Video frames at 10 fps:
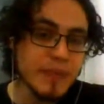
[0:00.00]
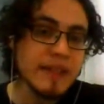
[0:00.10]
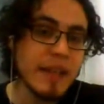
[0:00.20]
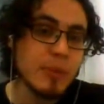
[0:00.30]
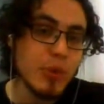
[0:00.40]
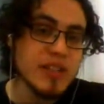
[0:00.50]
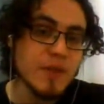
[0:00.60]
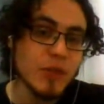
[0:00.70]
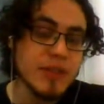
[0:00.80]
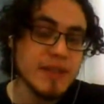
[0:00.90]
that press
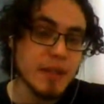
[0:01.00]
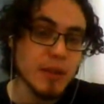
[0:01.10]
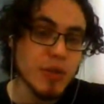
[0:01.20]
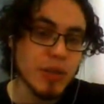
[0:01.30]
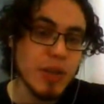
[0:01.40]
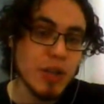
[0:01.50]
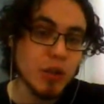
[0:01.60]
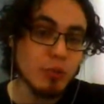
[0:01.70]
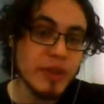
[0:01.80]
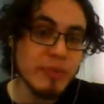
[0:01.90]
for this solution
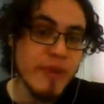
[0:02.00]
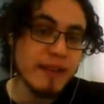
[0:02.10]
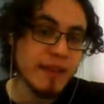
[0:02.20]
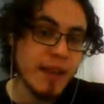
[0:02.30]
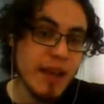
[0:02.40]
to be met.